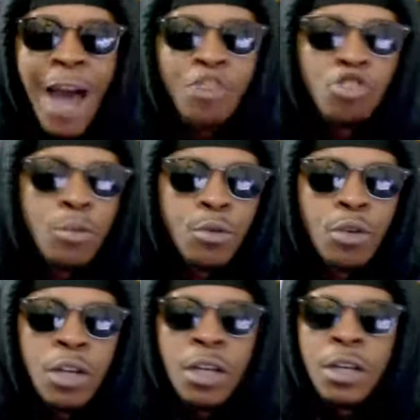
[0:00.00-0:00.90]
to
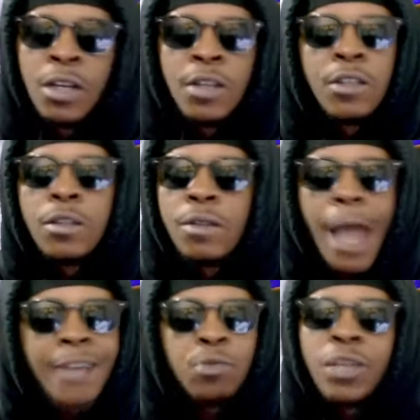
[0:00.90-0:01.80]
dribble.
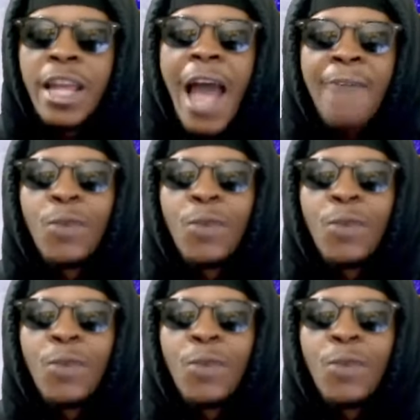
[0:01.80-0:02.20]
That's what they have to